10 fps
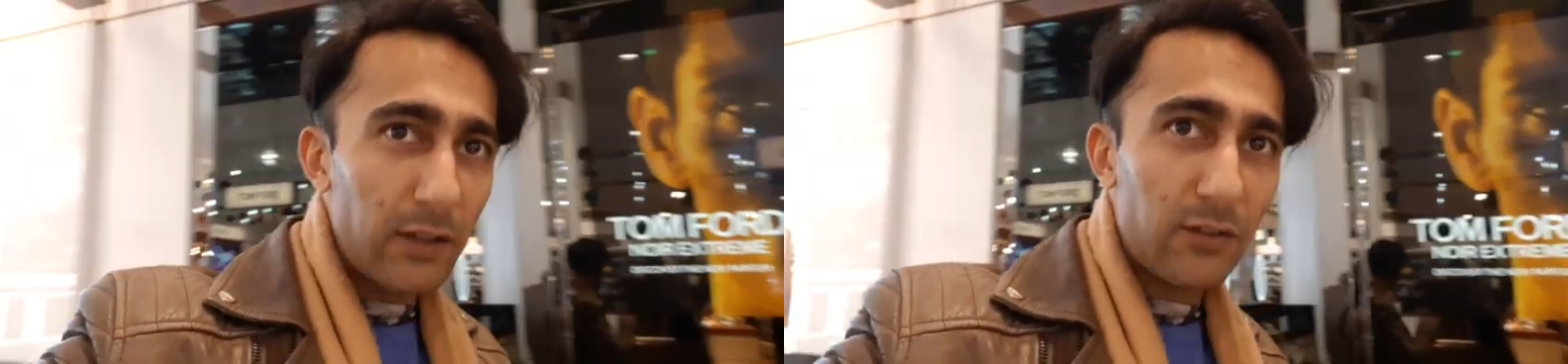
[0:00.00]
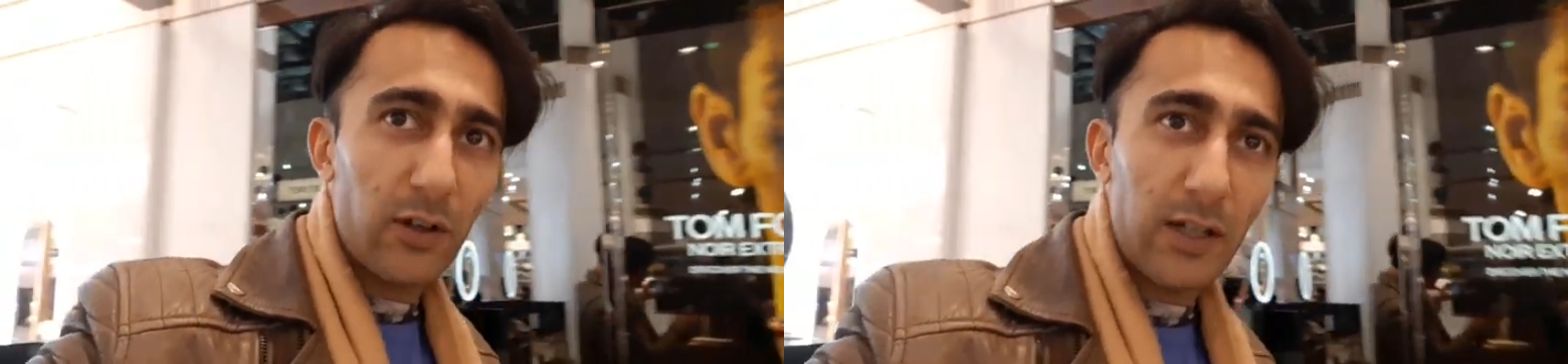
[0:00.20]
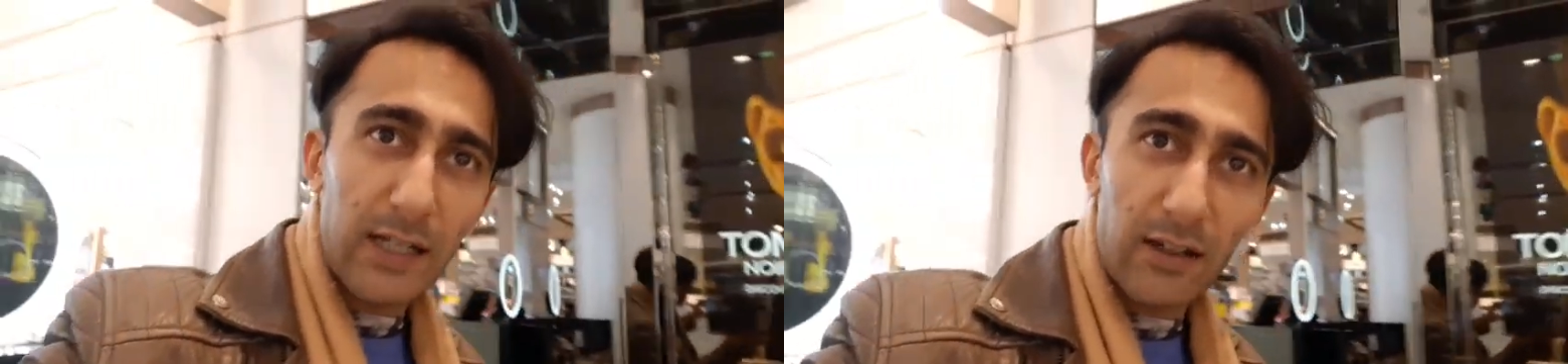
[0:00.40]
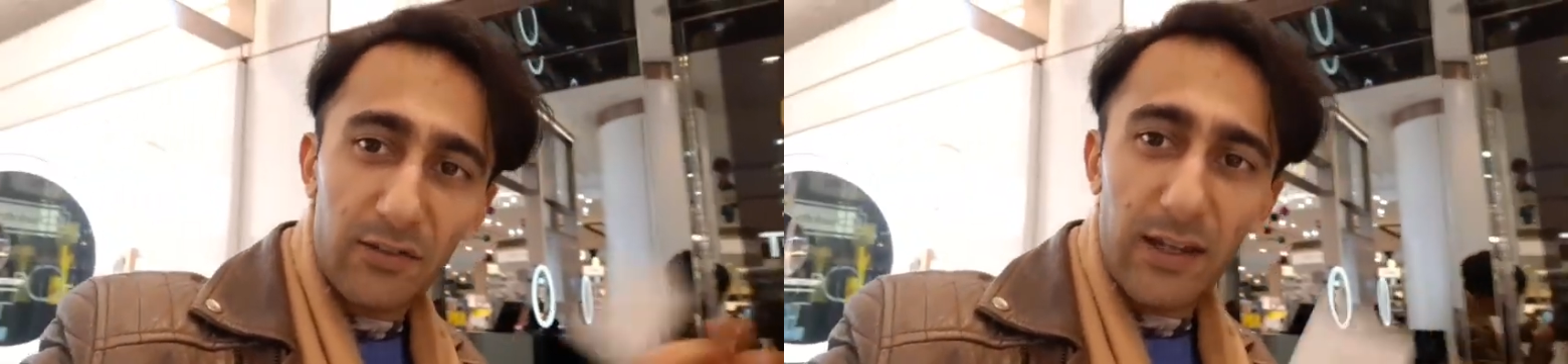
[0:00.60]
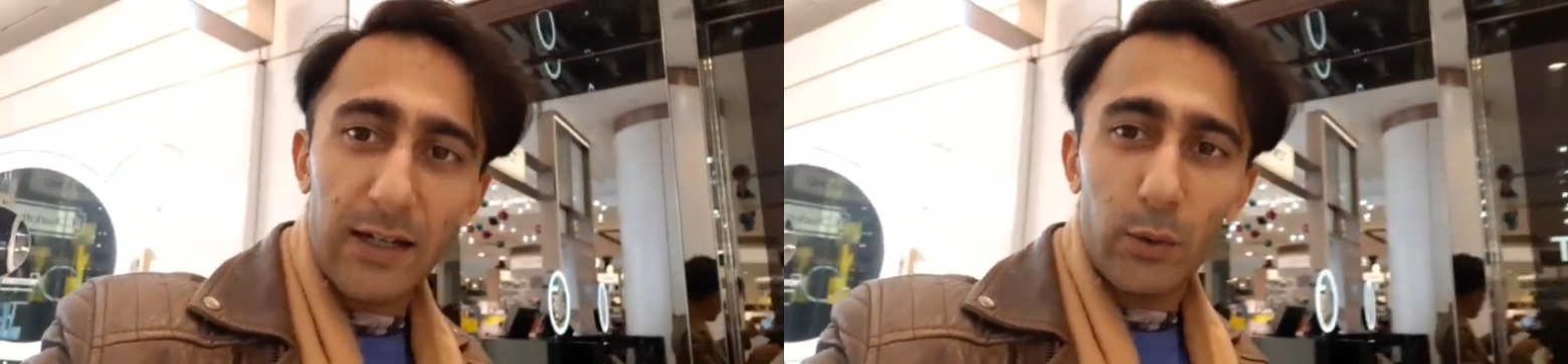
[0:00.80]
it's not like a
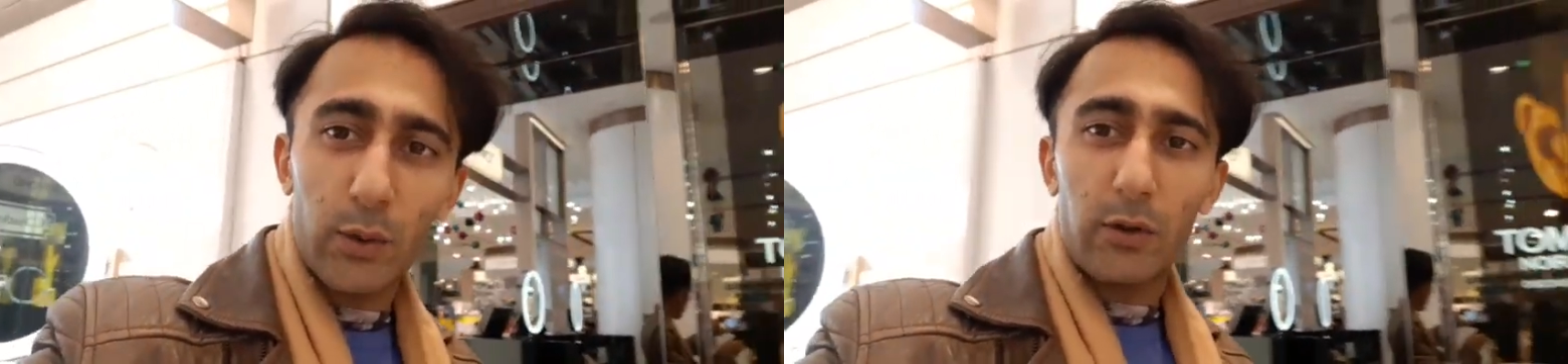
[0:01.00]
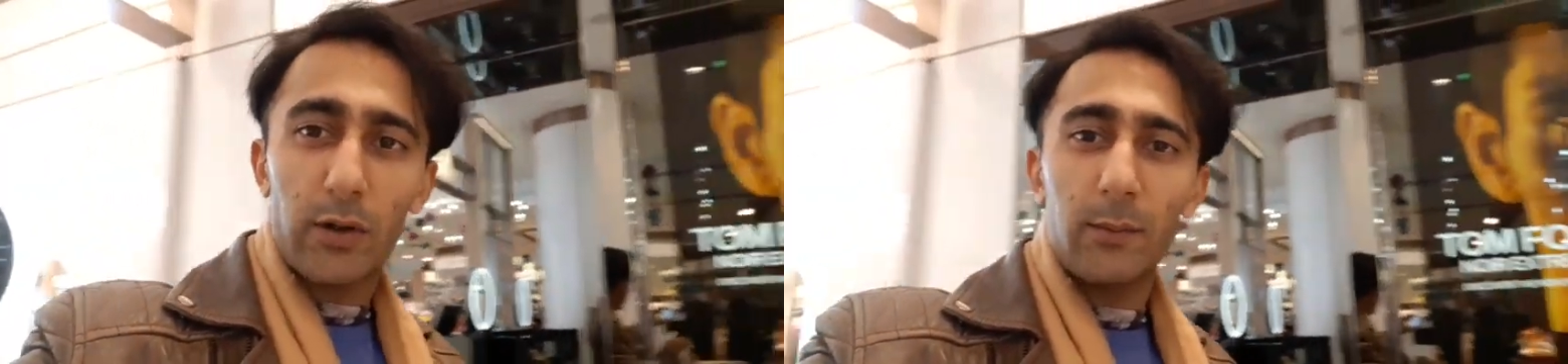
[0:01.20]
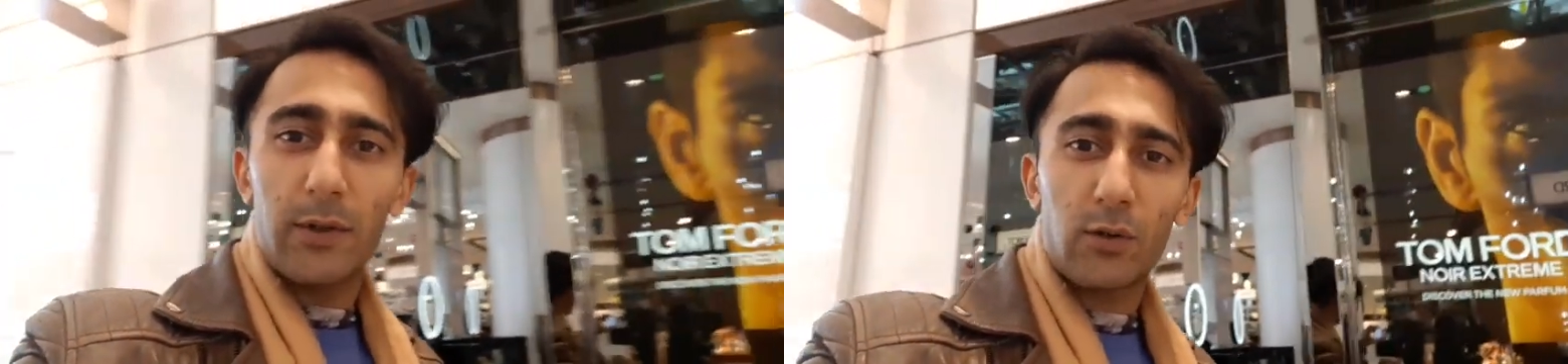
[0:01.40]
sandalwood cream.